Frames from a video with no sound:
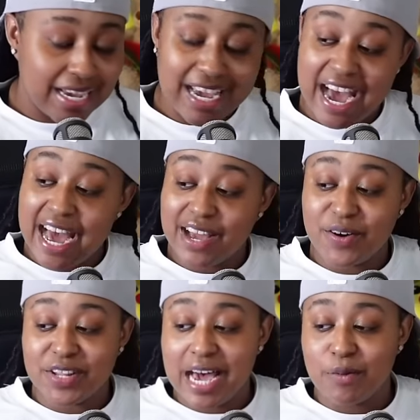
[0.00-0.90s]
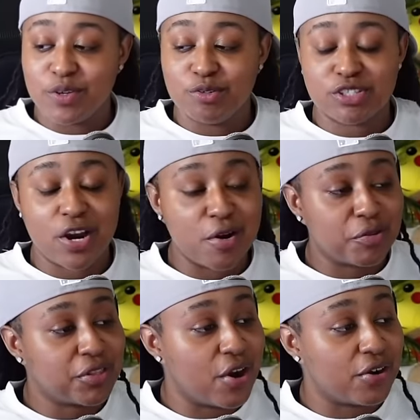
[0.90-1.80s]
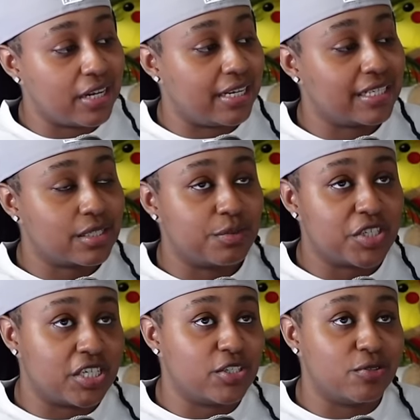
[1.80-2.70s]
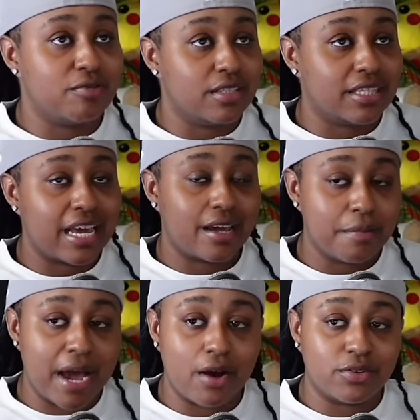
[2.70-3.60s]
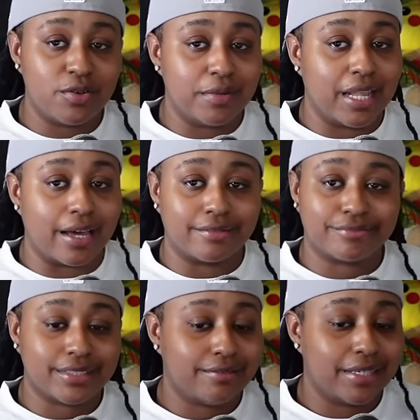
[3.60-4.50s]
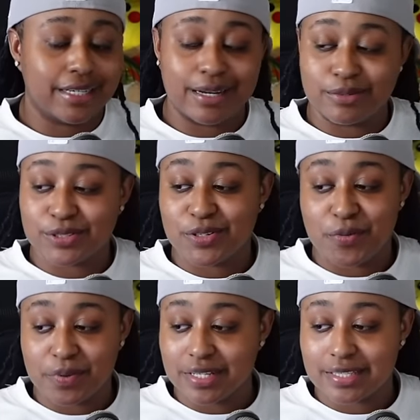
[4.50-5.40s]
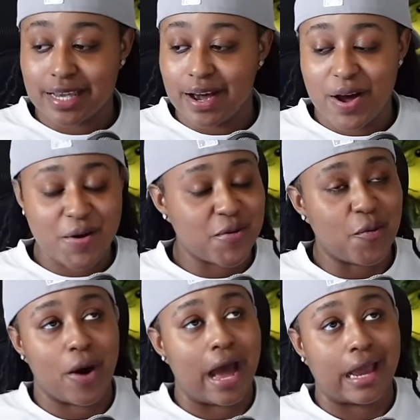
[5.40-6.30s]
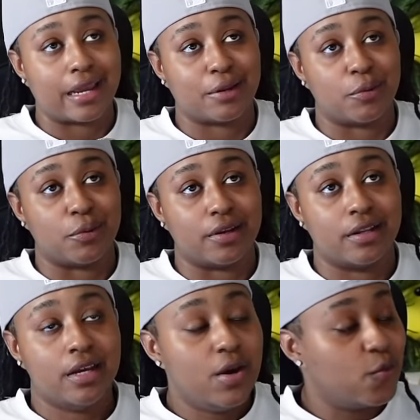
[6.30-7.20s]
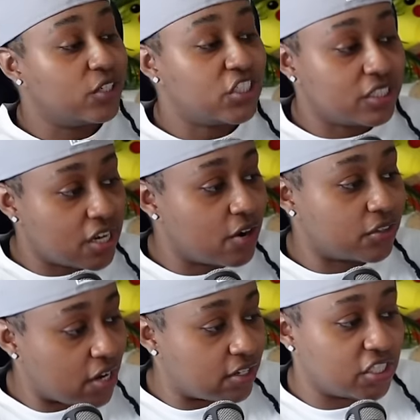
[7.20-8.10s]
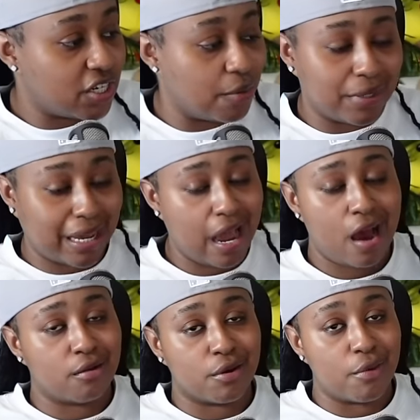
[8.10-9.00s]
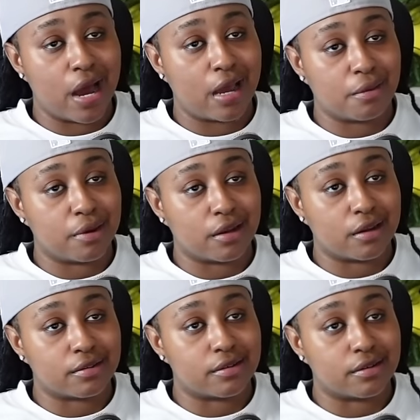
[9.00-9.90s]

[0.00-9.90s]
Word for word: I ain't gonna lie, when you turn thirty, there's some shit you think about and you be like, man, that was stupid as hell. I don't know why I ain't do it. When she turned thirty, she gonna be like, I don't know why I ain't pay that shit.